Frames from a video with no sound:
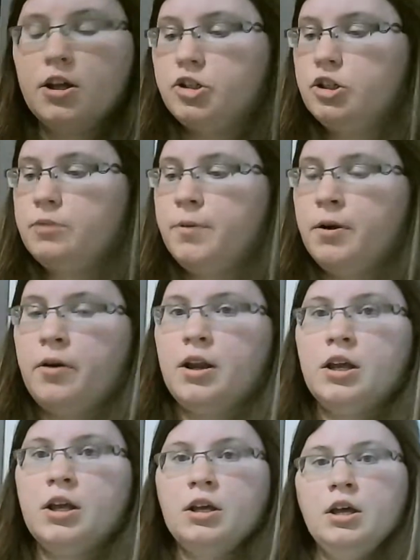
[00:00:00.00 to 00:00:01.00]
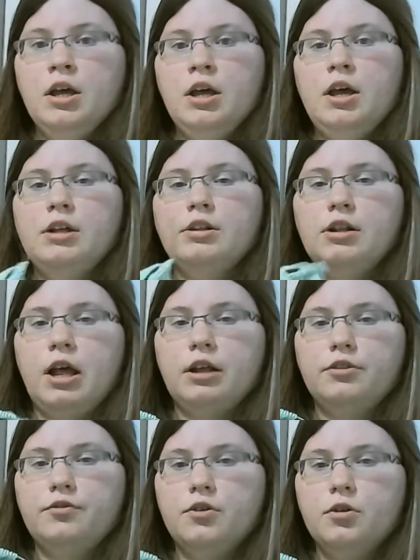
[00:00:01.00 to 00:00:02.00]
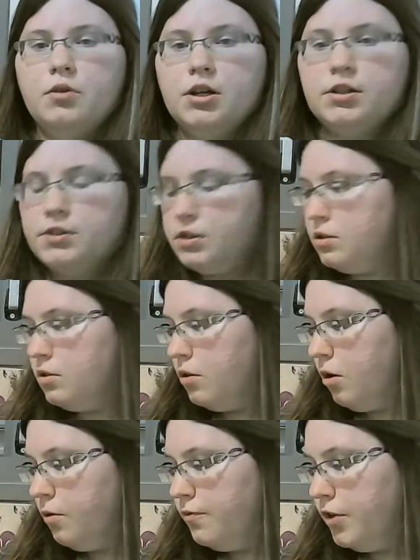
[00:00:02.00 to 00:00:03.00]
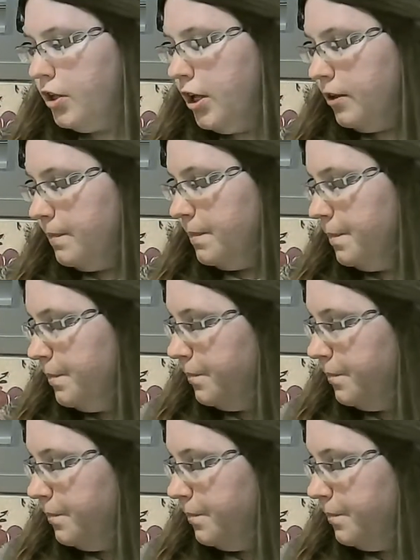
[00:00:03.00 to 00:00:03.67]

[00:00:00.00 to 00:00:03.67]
It should be ready in the next few weeks, hopefully.